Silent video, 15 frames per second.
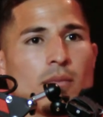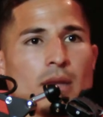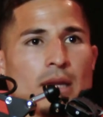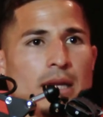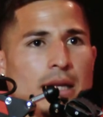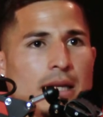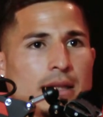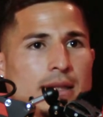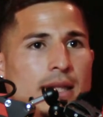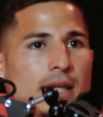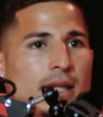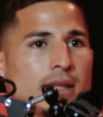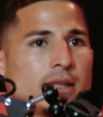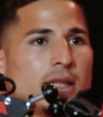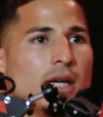like I said,
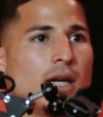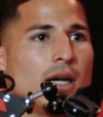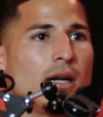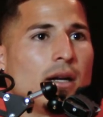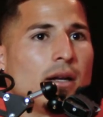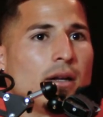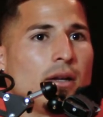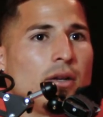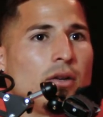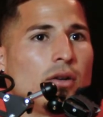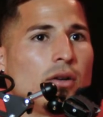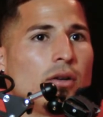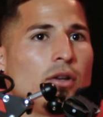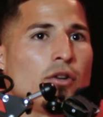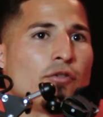it's not,
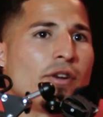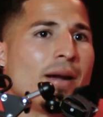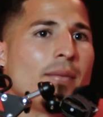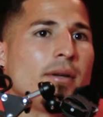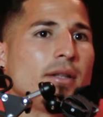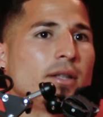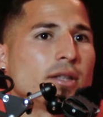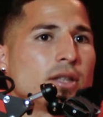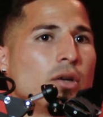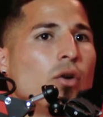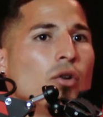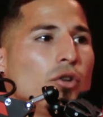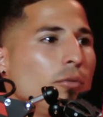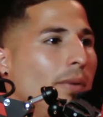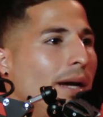your family doesn't
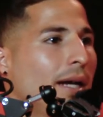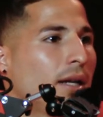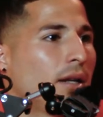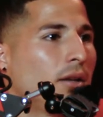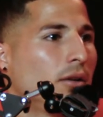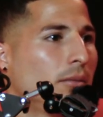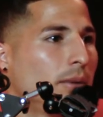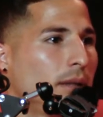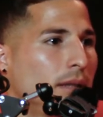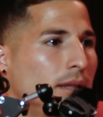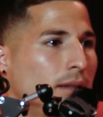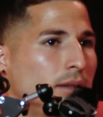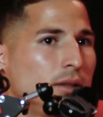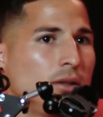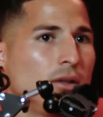hold you back,
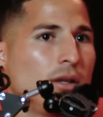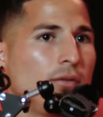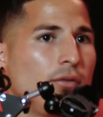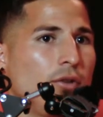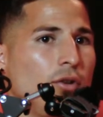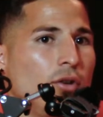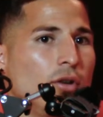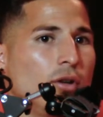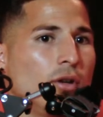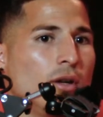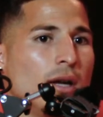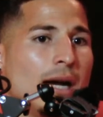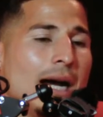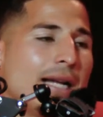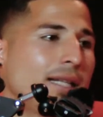because, if
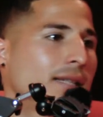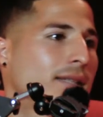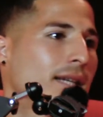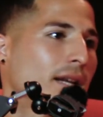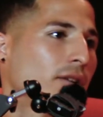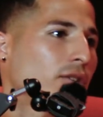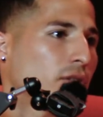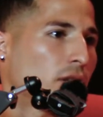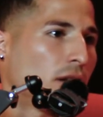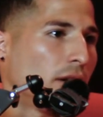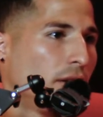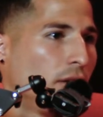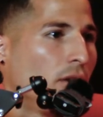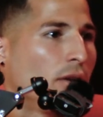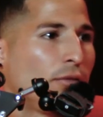I decided to start,
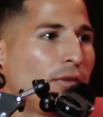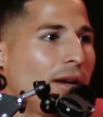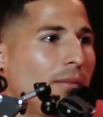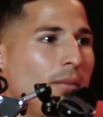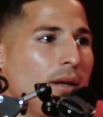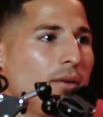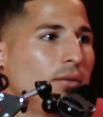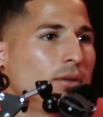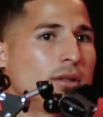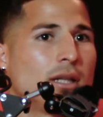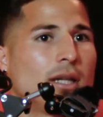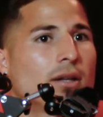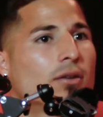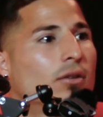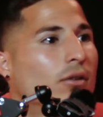a family, it wasn't
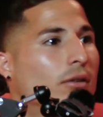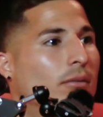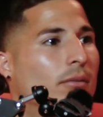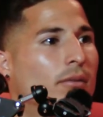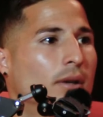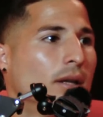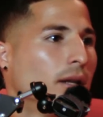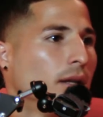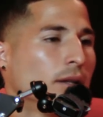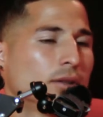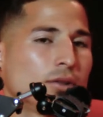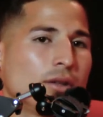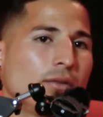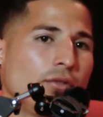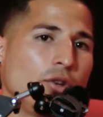like,
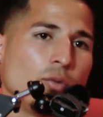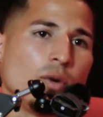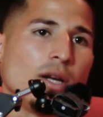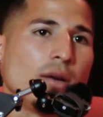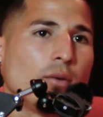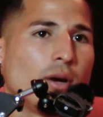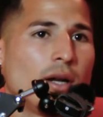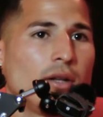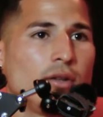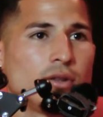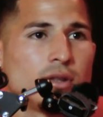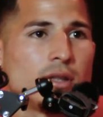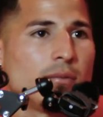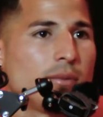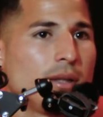so if you really want to do
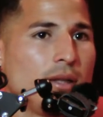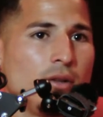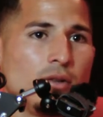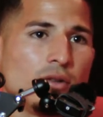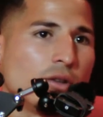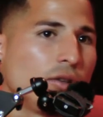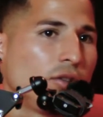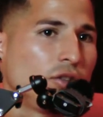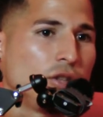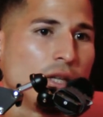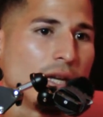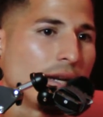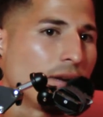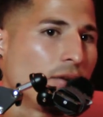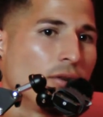something, you got
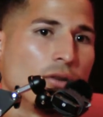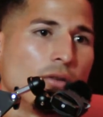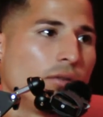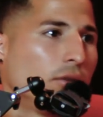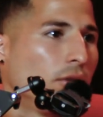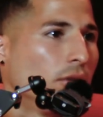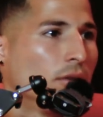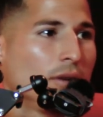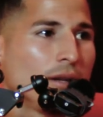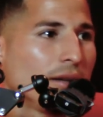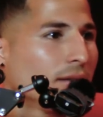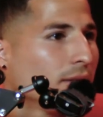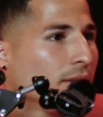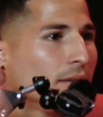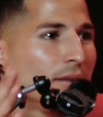to go,
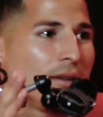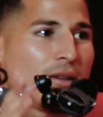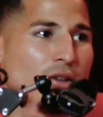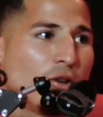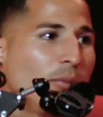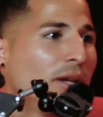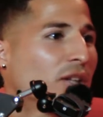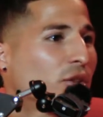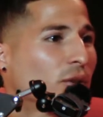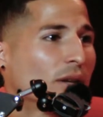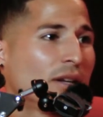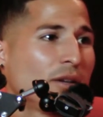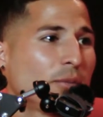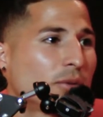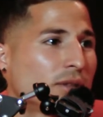commit to
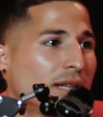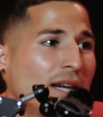100%. I